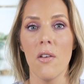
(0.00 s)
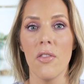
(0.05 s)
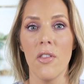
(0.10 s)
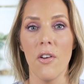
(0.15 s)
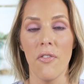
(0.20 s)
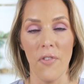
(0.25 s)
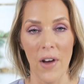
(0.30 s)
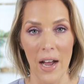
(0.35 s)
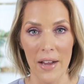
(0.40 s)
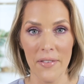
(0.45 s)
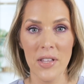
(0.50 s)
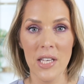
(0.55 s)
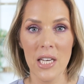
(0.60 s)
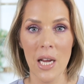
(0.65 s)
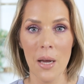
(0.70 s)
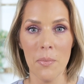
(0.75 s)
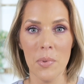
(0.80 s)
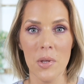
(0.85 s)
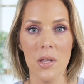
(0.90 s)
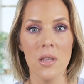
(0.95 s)
The five
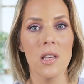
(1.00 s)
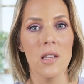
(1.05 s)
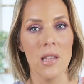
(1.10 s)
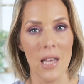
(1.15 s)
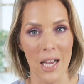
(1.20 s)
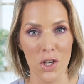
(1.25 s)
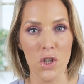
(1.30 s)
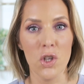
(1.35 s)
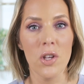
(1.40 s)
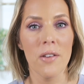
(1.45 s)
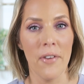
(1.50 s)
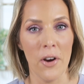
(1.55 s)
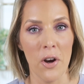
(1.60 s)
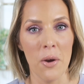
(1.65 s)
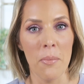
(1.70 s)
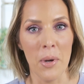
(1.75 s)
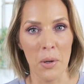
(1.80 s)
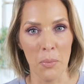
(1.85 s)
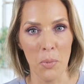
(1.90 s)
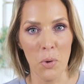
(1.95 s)
steps is actually
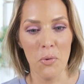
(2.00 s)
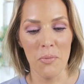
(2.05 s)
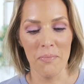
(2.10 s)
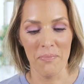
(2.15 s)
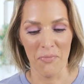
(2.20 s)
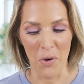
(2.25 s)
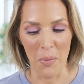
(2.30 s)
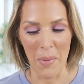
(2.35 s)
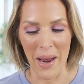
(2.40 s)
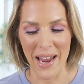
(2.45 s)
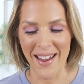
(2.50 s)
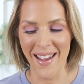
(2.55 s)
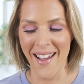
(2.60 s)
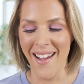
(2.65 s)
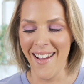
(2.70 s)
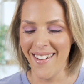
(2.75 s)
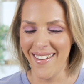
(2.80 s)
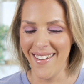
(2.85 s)
very minimal for me.